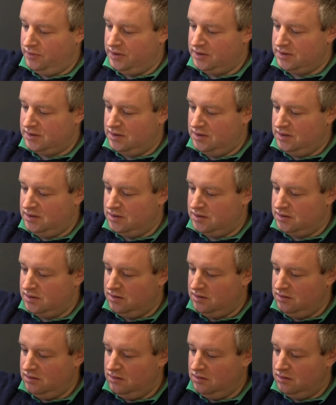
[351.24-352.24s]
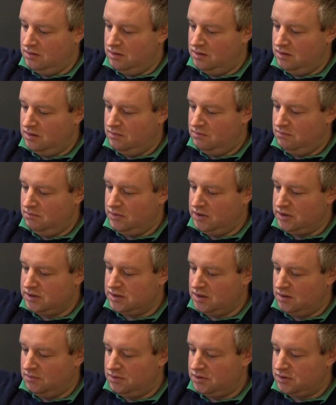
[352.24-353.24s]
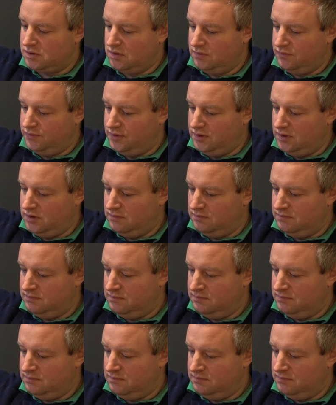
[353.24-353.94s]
this into my Starbucks coffee.